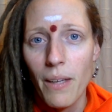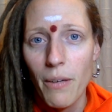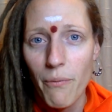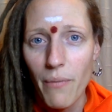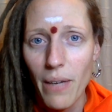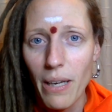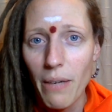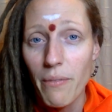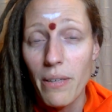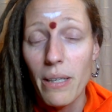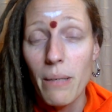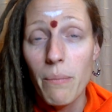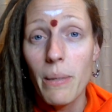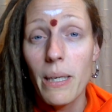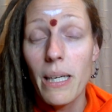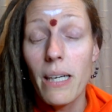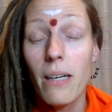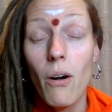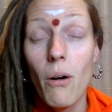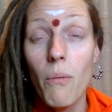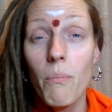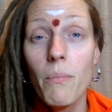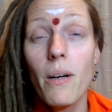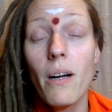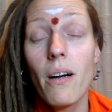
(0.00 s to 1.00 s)
when we
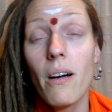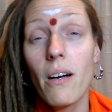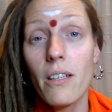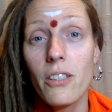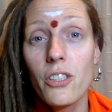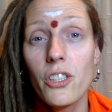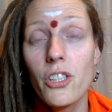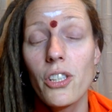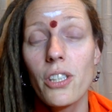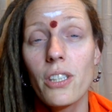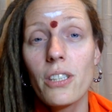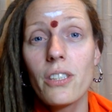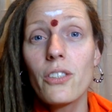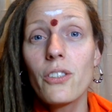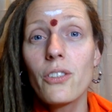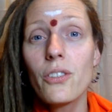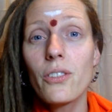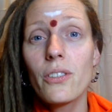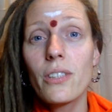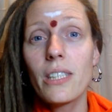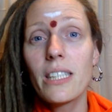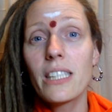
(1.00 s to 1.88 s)
become conscious,